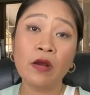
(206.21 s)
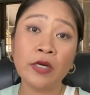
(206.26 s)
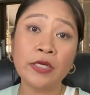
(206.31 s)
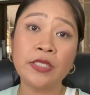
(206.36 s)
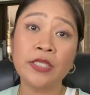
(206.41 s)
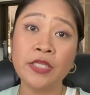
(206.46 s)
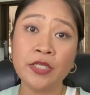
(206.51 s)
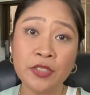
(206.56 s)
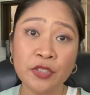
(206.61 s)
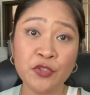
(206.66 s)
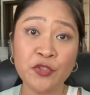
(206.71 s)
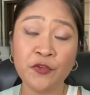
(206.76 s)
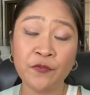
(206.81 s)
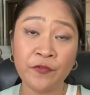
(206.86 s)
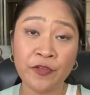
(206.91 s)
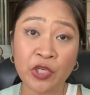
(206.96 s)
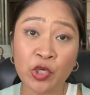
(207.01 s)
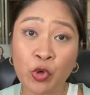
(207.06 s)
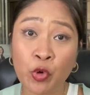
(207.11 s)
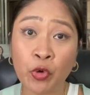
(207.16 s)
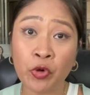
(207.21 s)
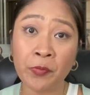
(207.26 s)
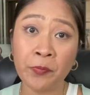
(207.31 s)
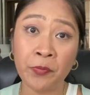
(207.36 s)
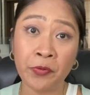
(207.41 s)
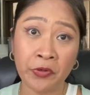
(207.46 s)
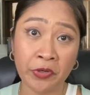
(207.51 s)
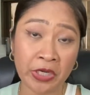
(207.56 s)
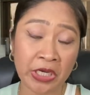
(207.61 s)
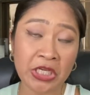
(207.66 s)
Articles of
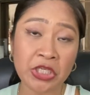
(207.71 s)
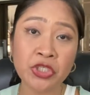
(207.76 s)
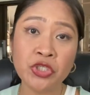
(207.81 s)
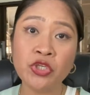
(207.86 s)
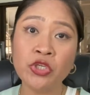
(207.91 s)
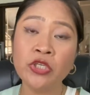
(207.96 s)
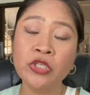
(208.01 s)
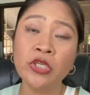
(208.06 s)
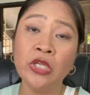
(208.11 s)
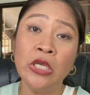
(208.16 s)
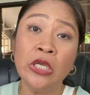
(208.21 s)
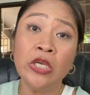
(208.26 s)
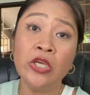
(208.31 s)
Incorporation,